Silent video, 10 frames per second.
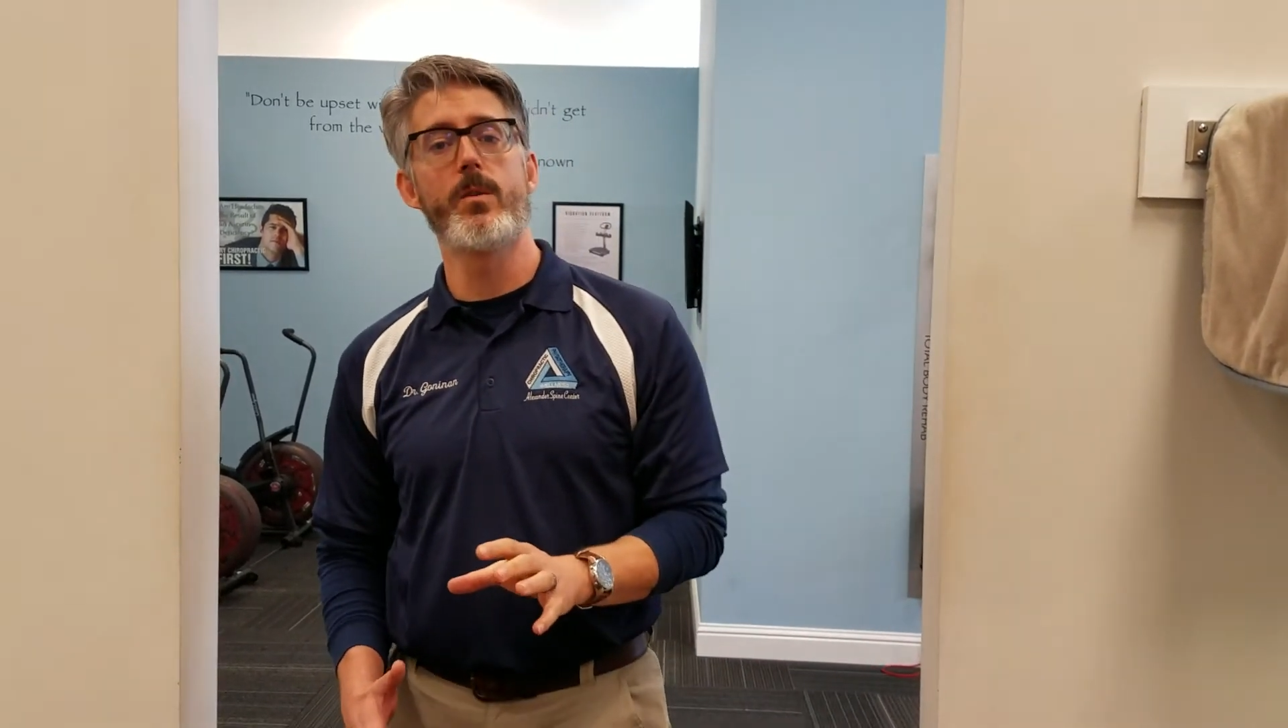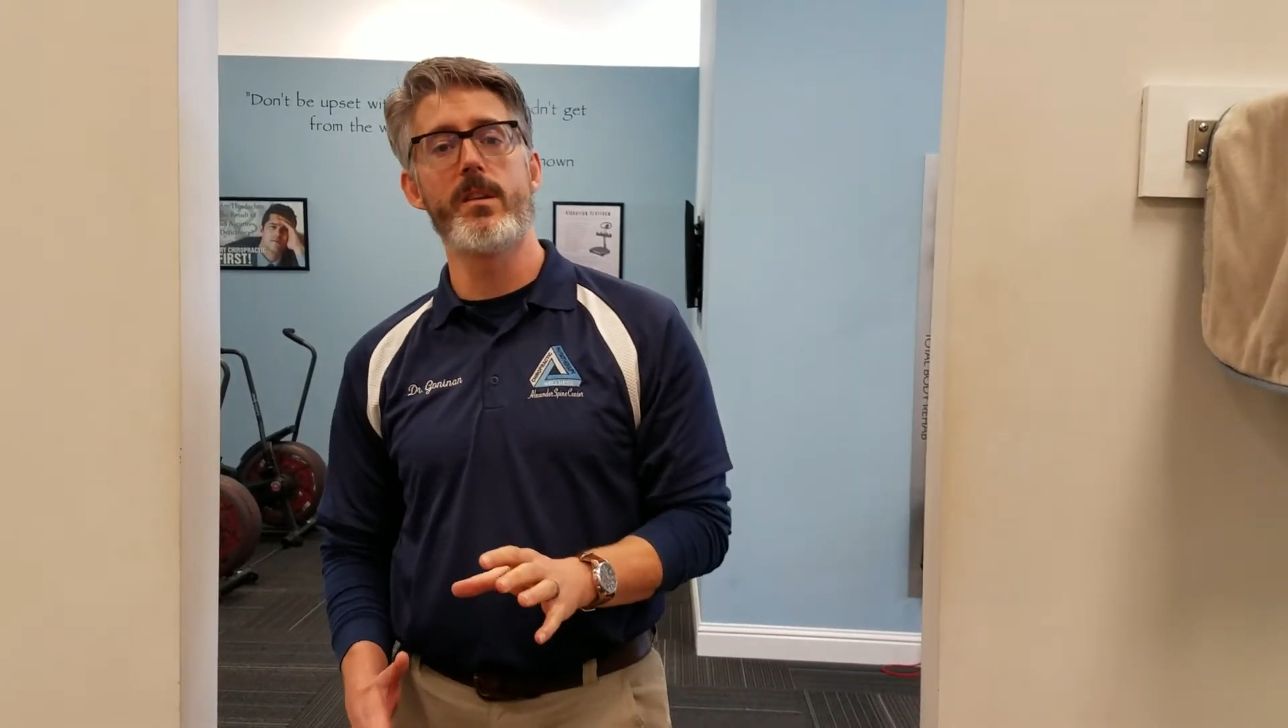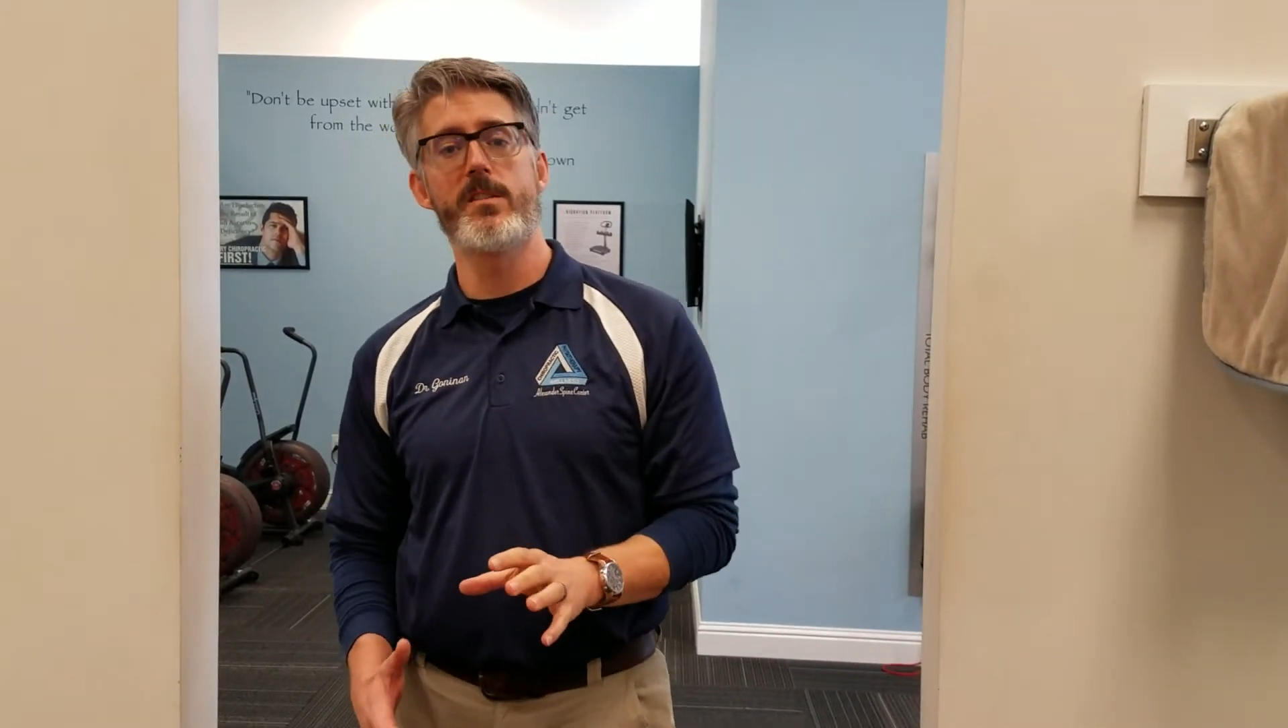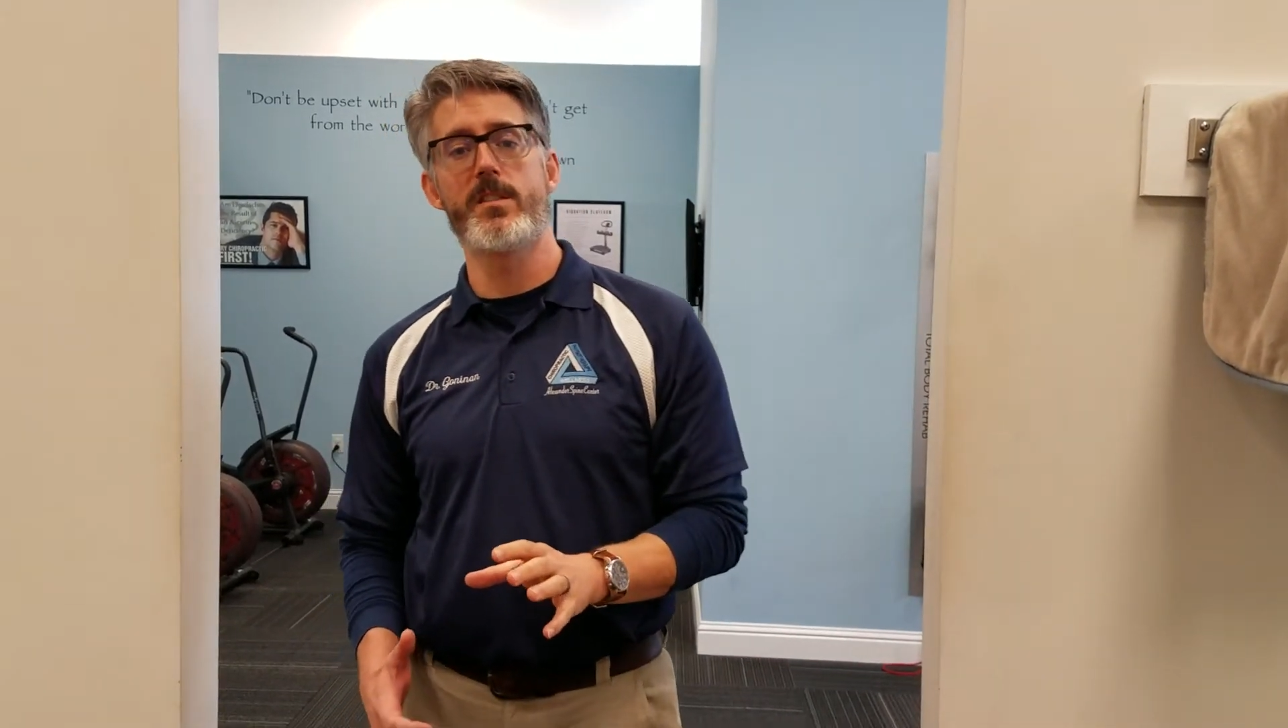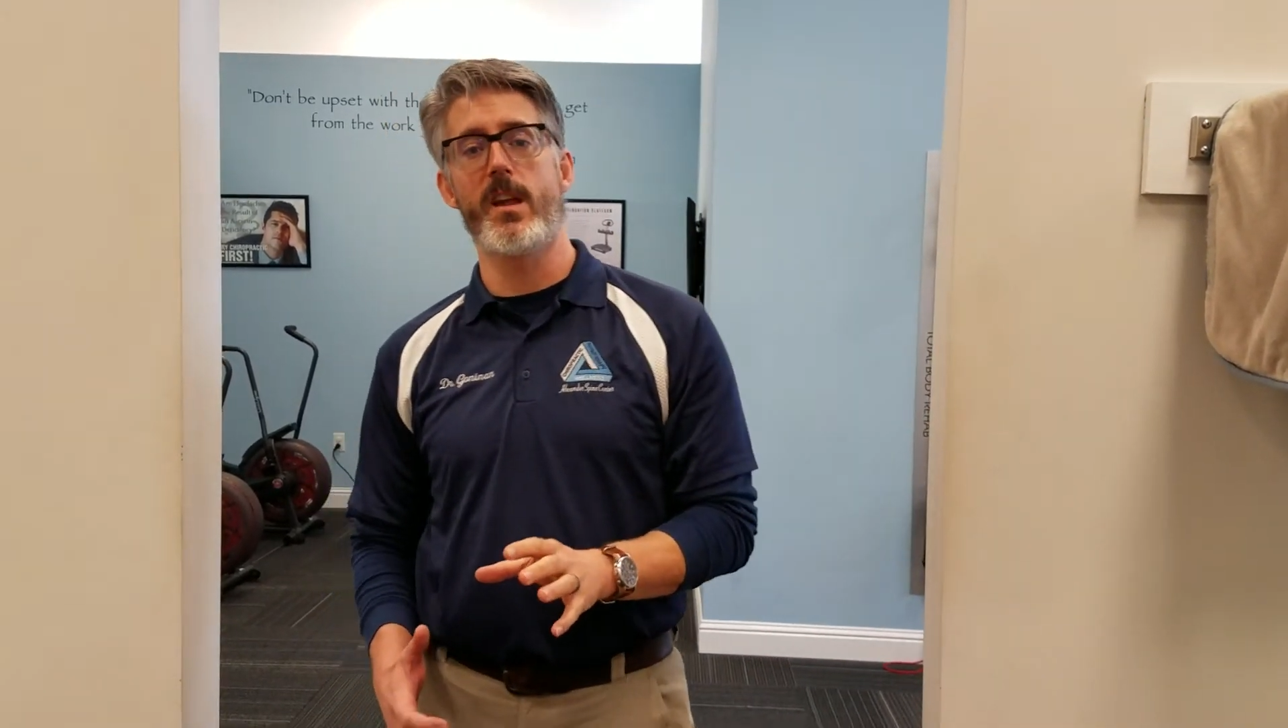
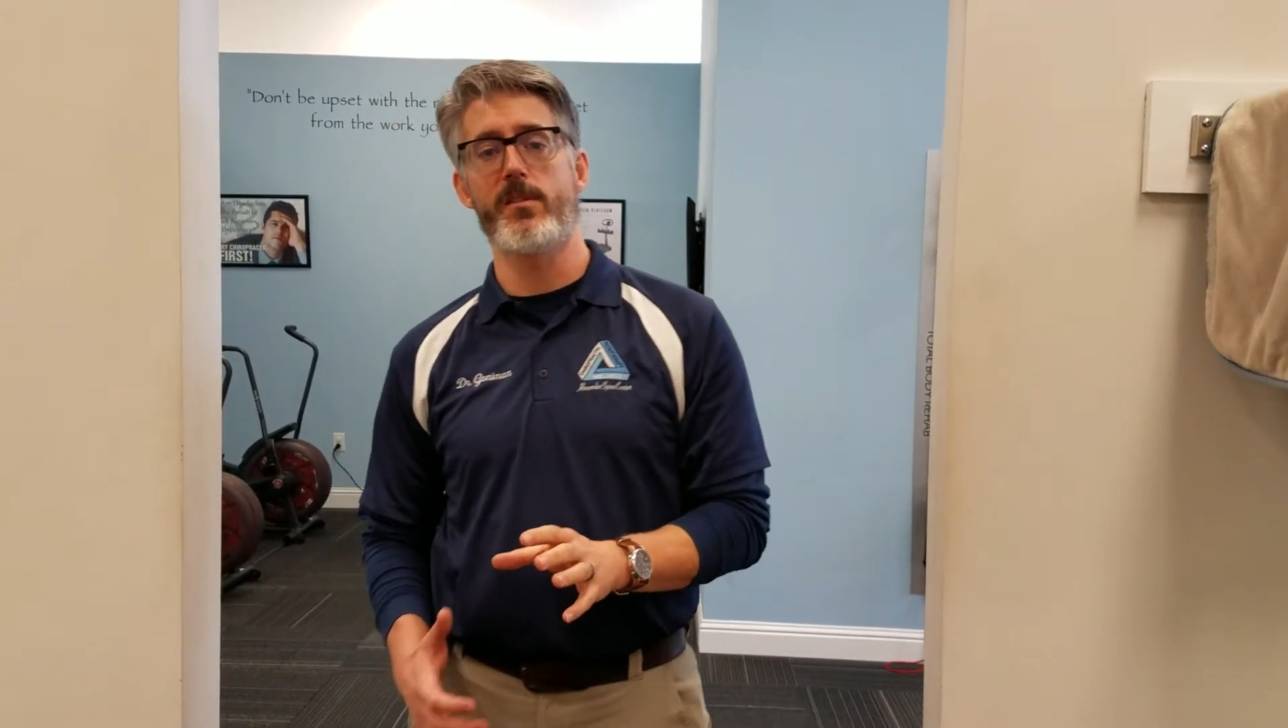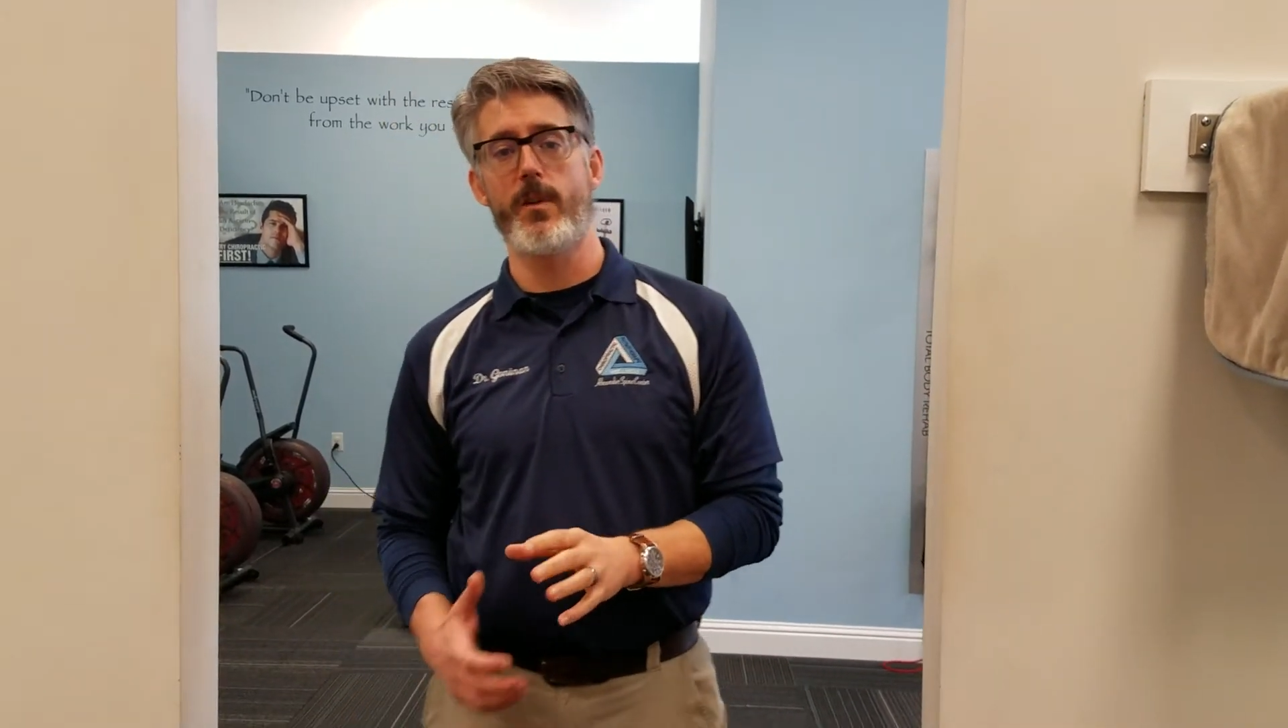this chest